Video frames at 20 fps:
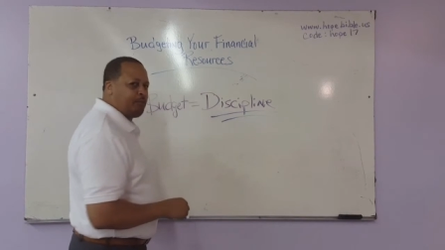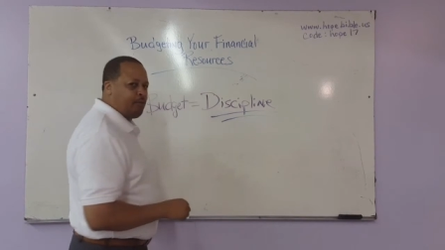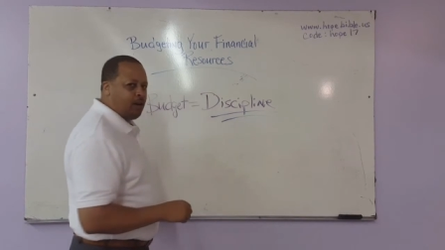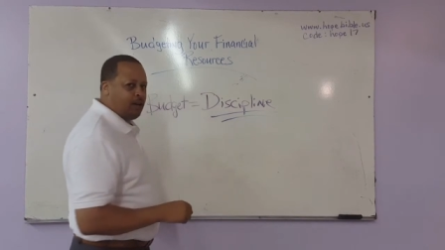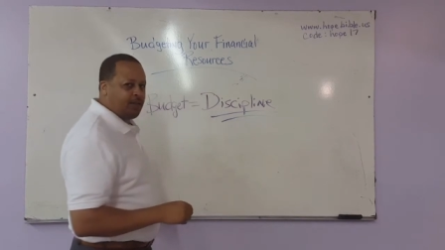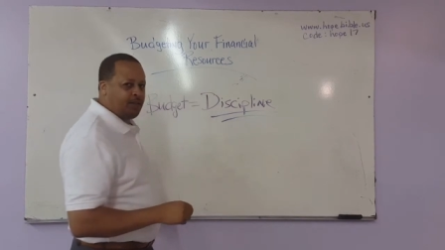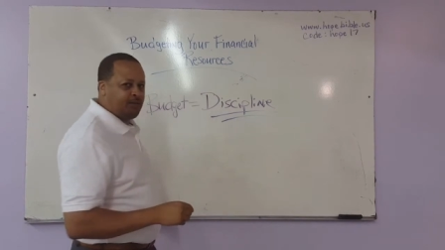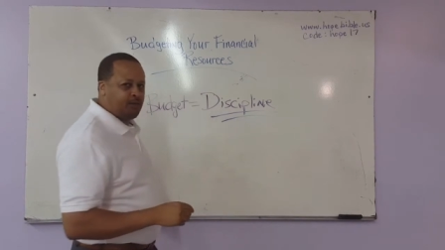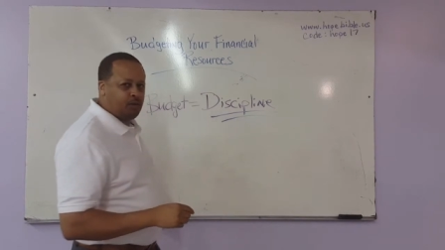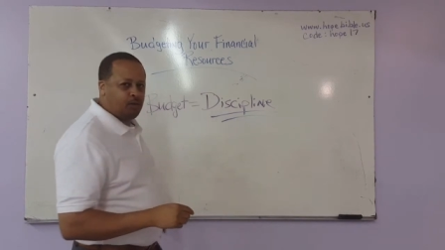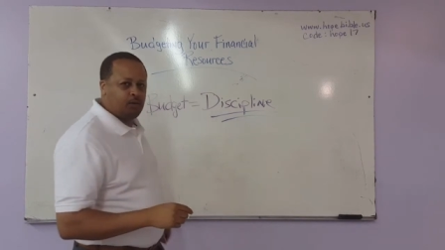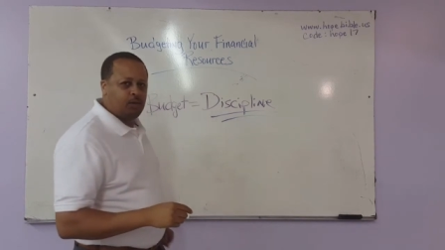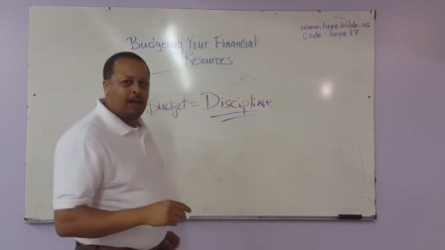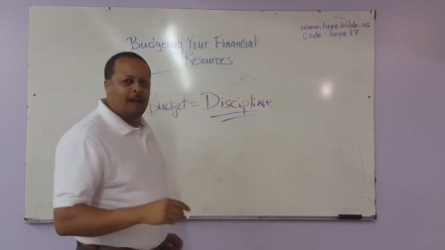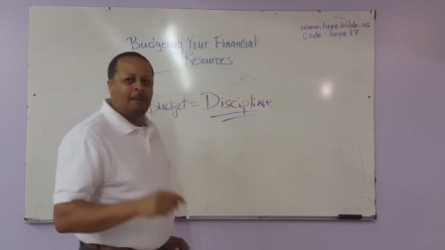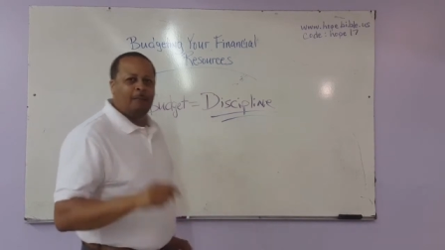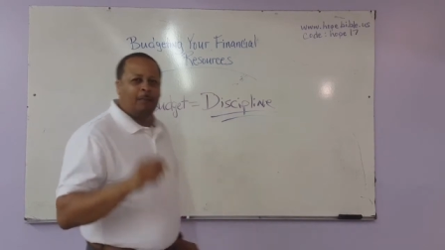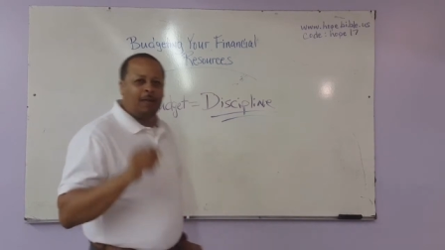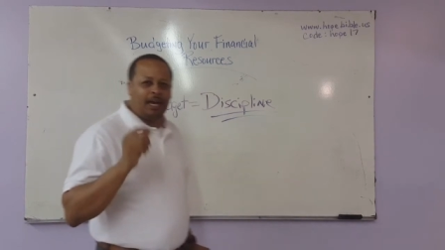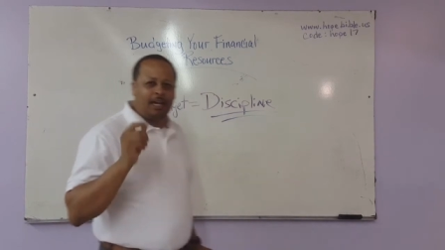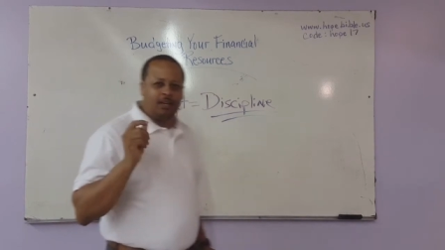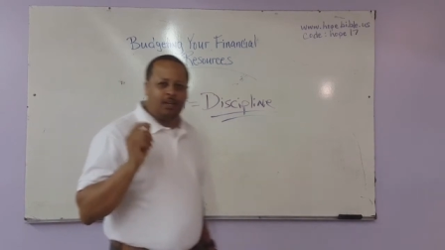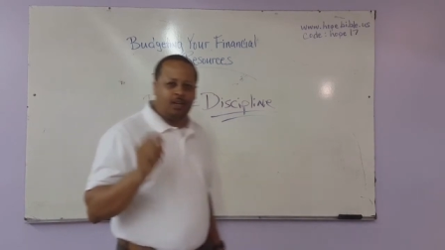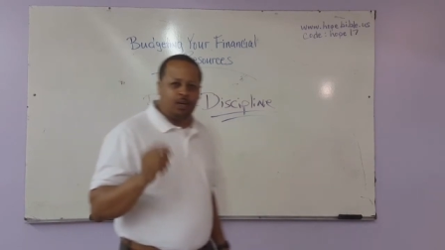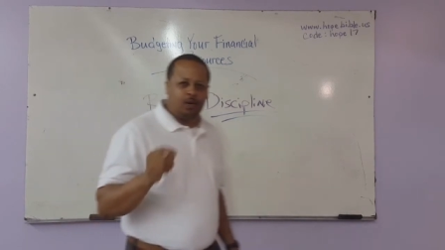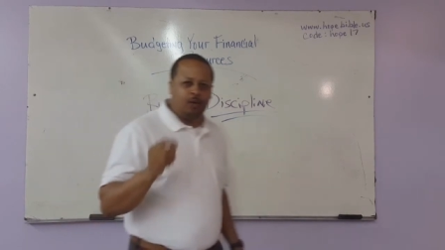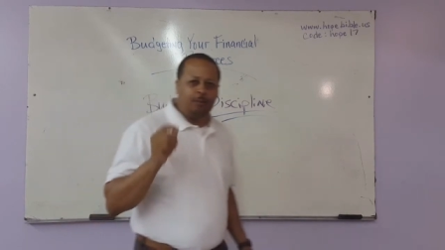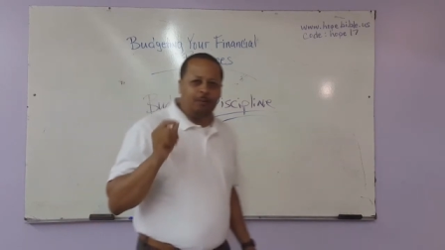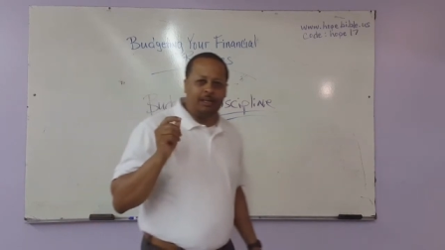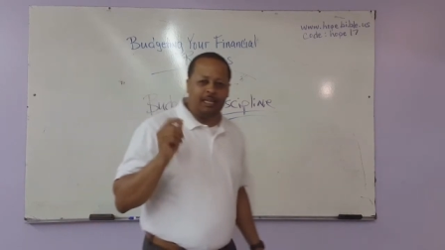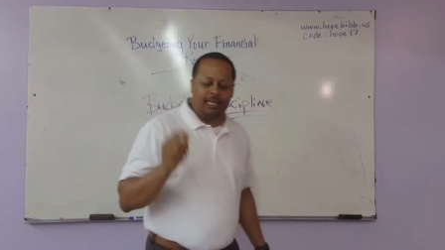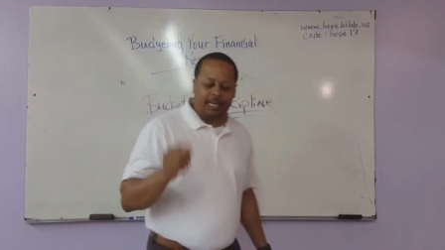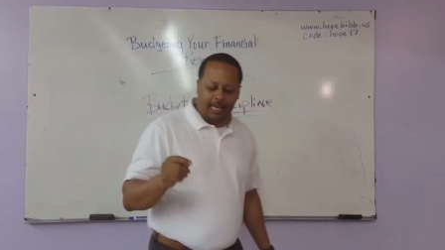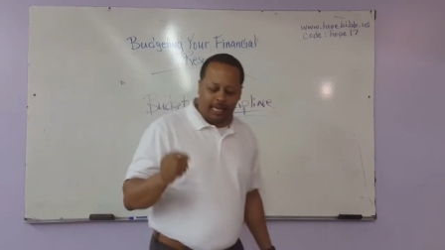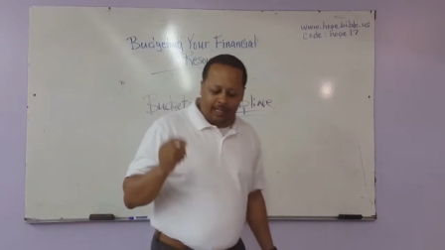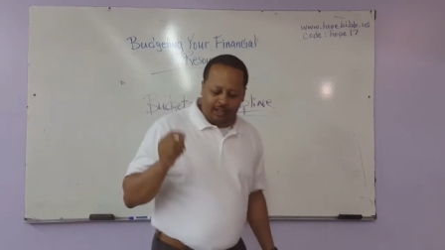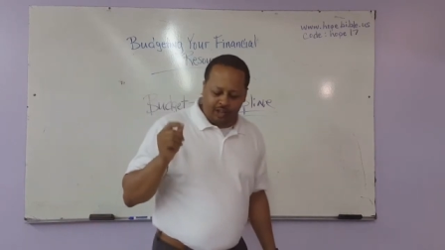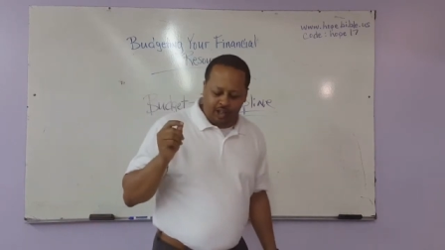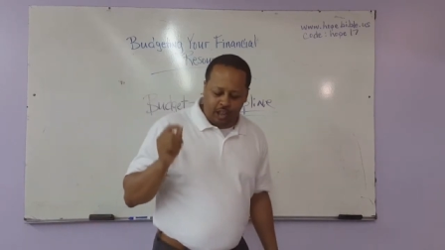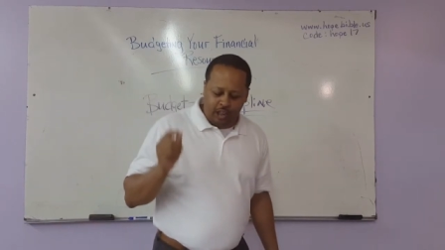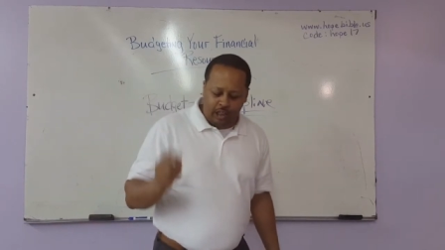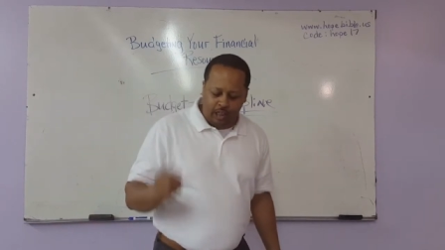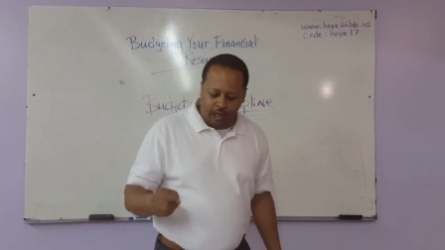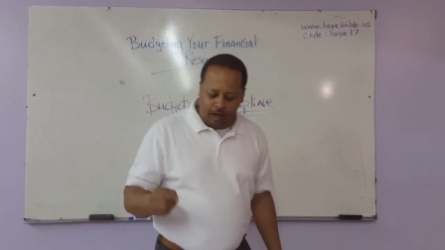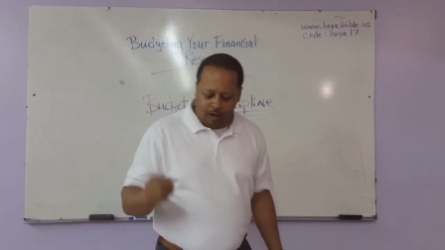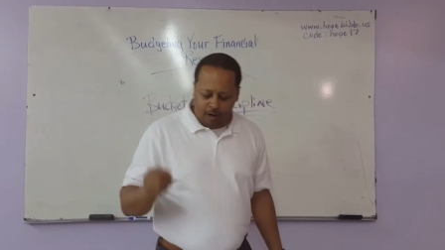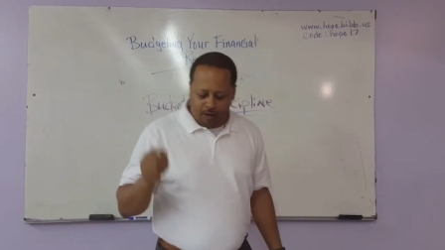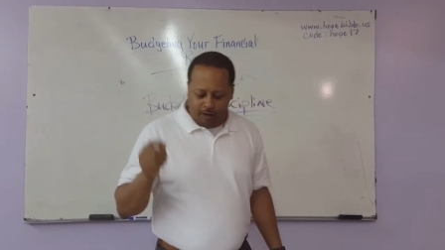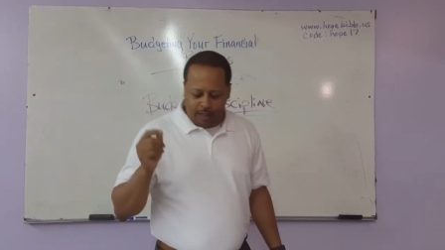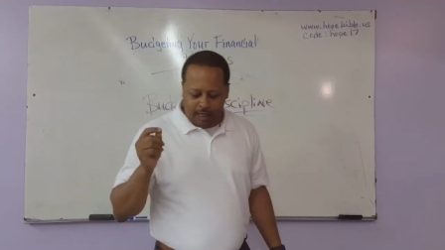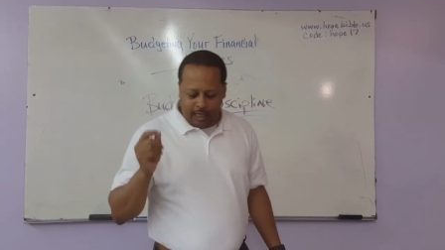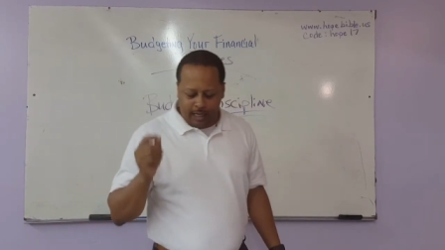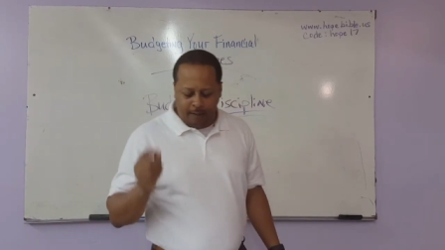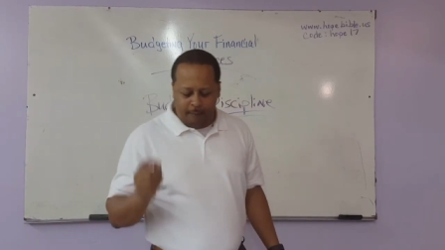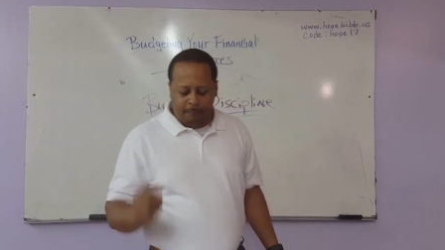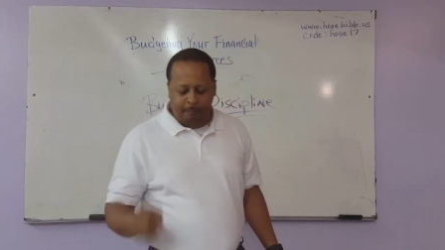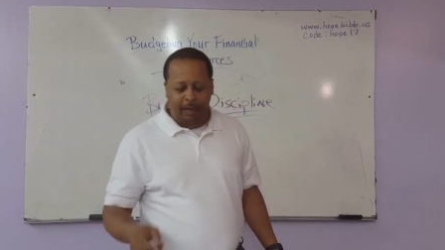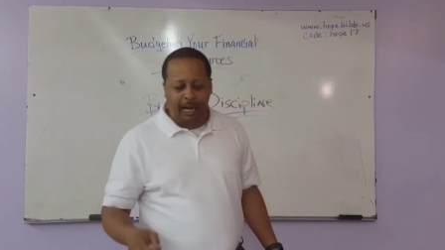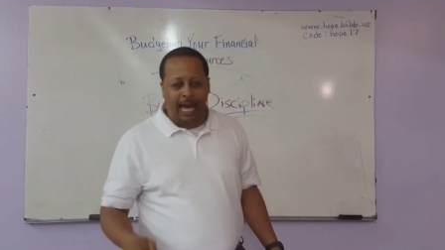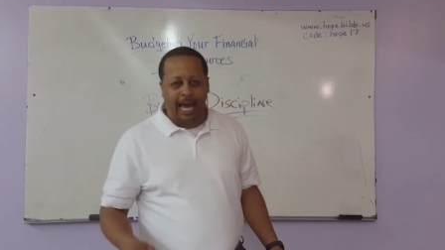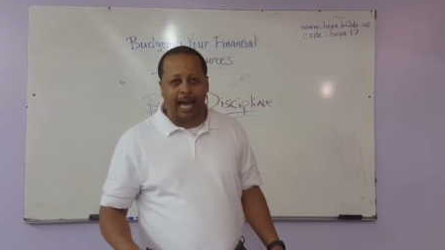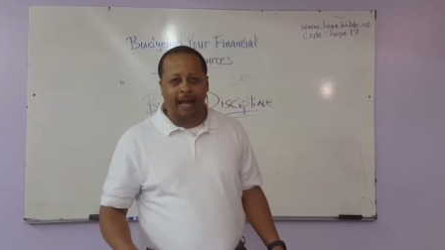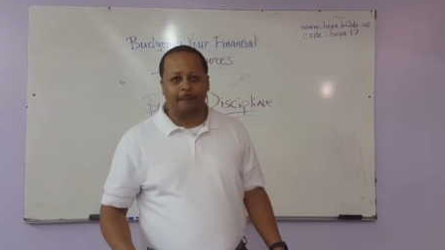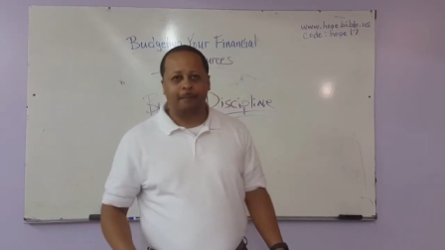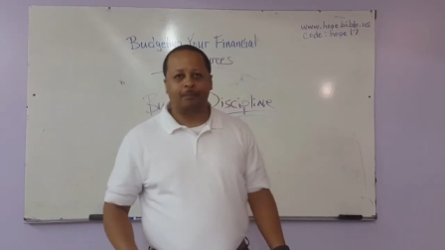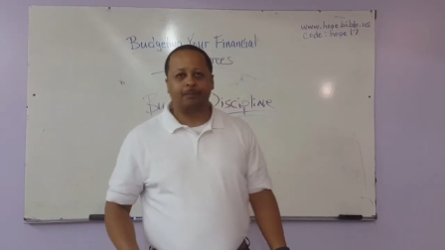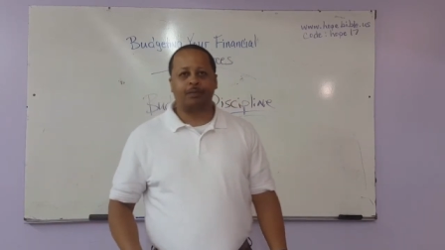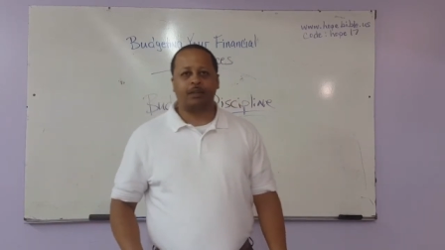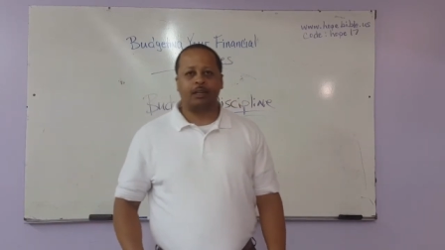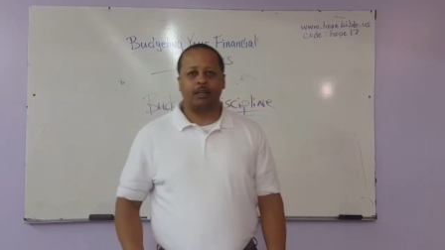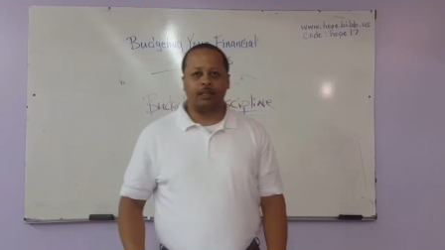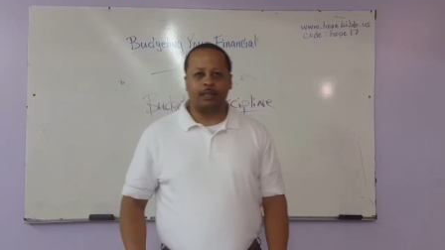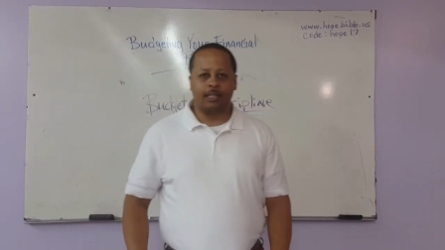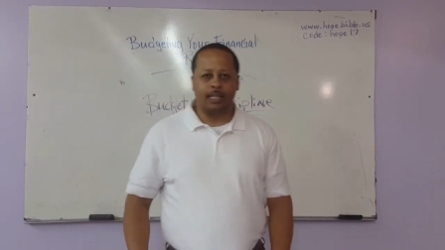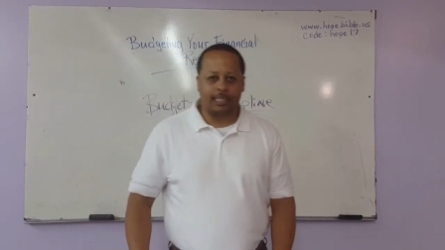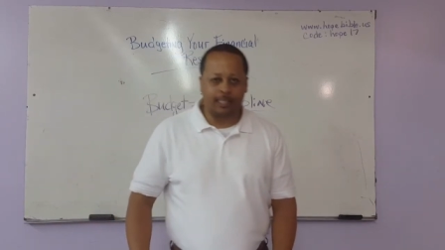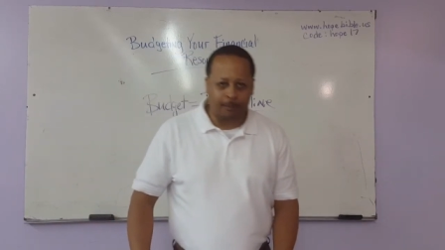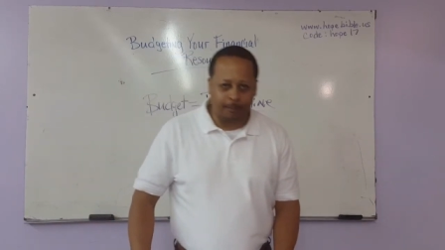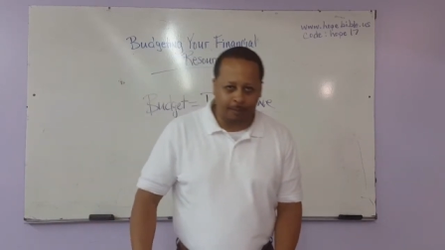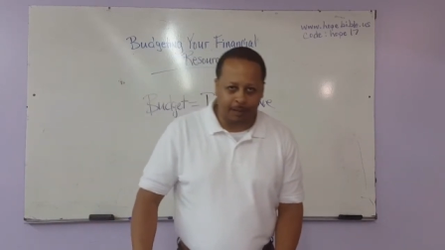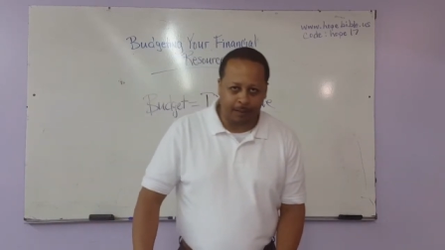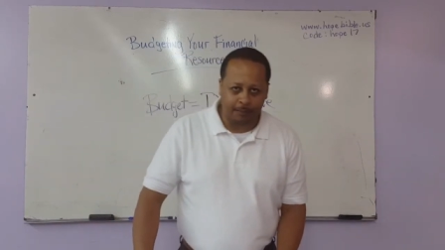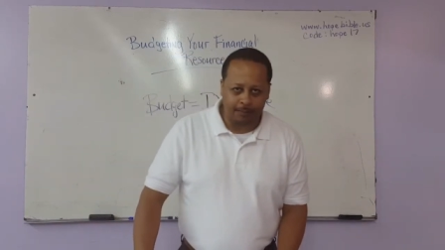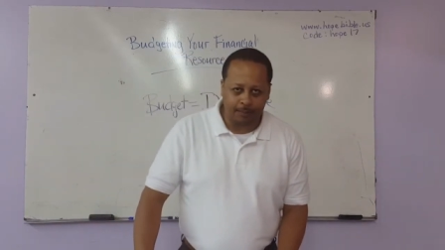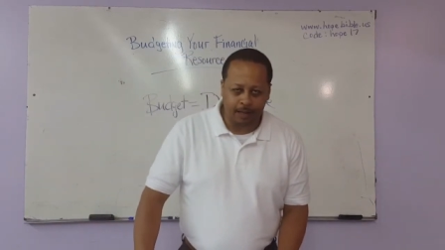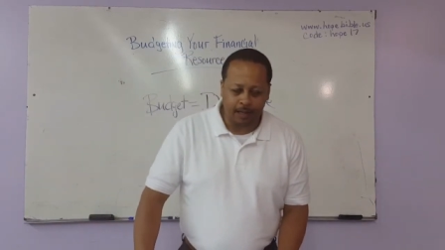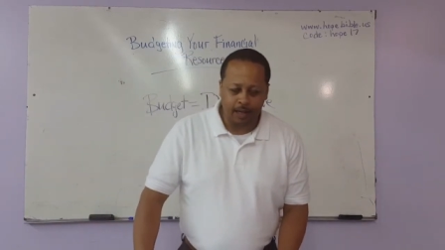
breakthrough that you begin to learn and apply discipline.